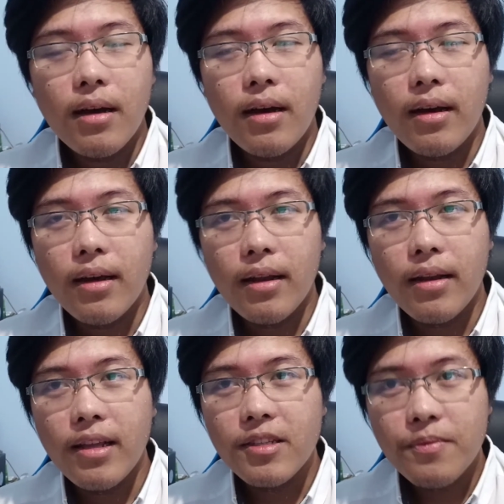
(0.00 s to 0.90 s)

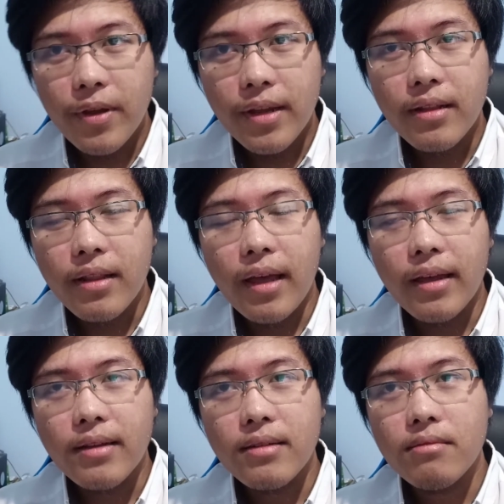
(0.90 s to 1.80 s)
They speak
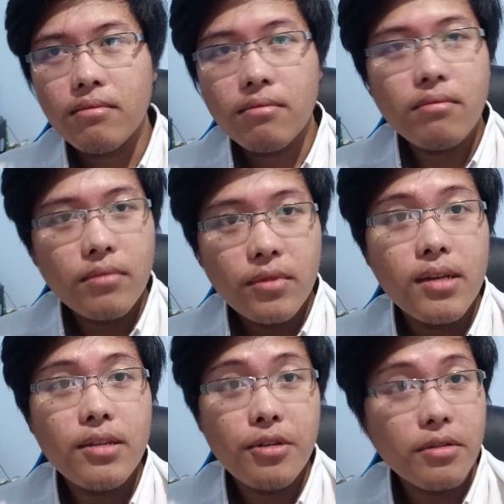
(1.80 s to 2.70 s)
like
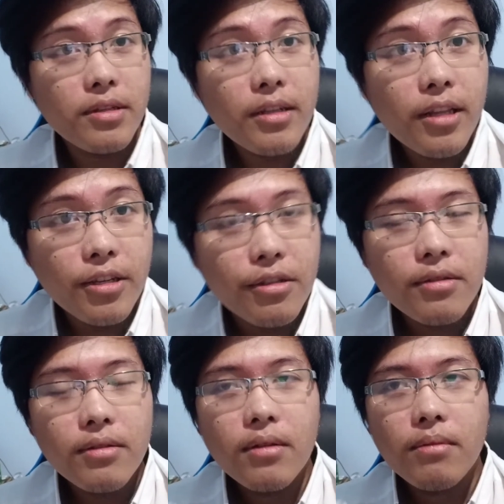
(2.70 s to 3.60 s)
just use English.
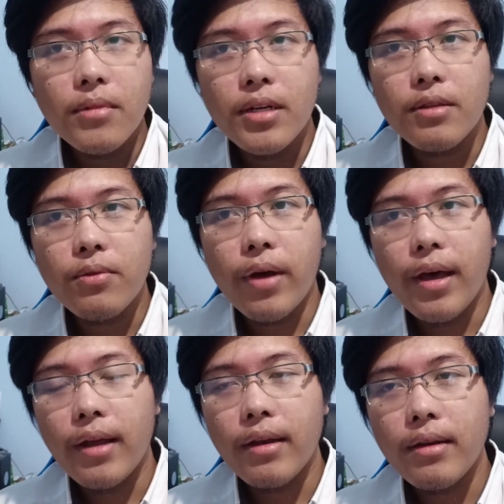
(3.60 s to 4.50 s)
But
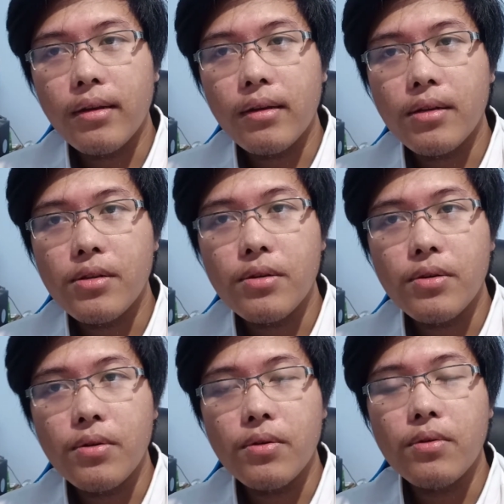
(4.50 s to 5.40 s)
when
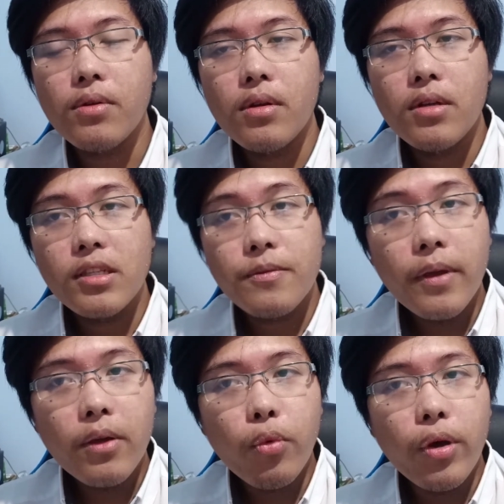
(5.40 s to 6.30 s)
you
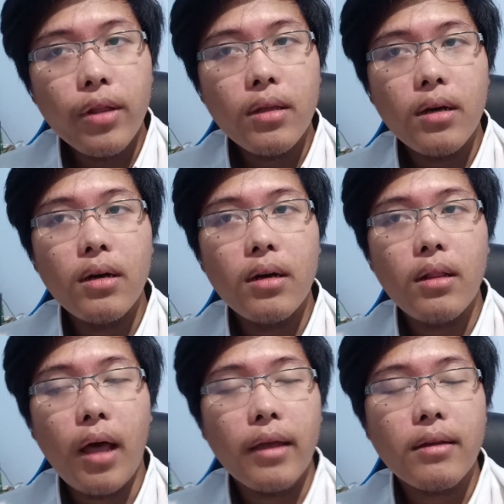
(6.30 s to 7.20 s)
speak with
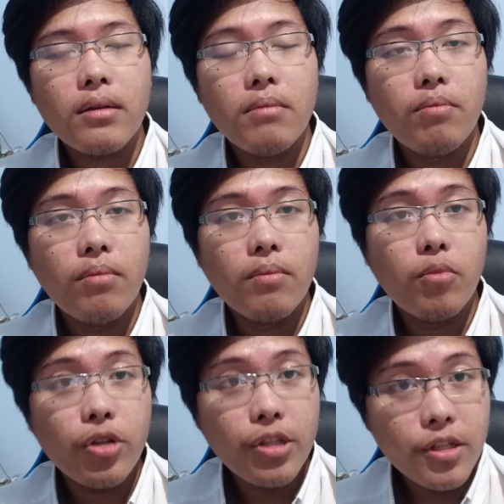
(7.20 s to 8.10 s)
like
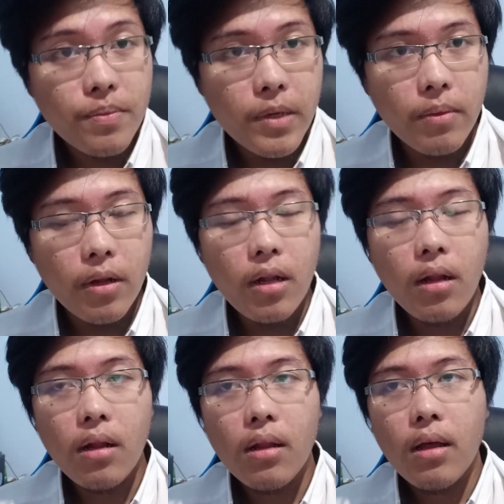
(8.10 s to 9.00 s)
British
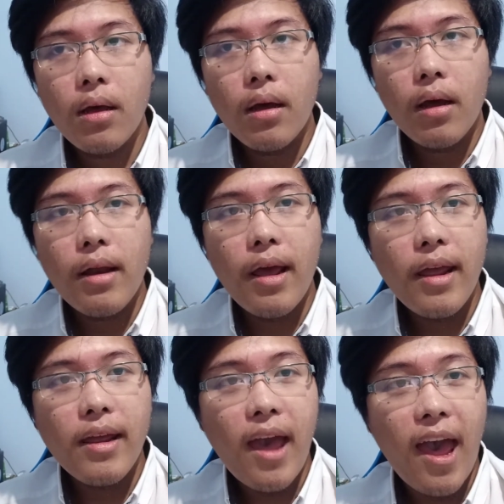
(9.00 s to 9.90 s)
people,
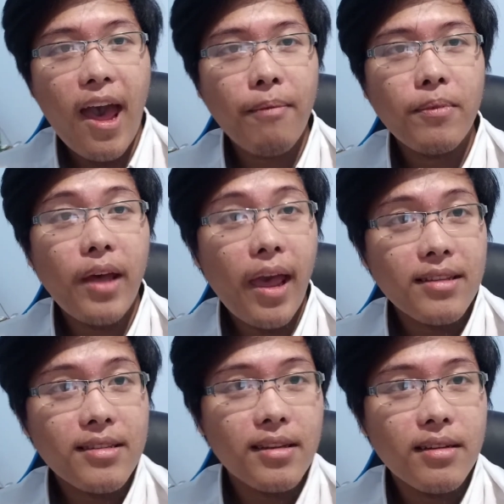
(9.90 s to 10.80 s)
they have
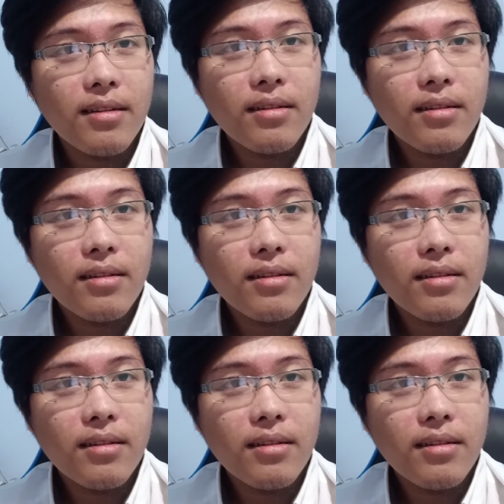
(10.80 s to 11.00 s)
accent.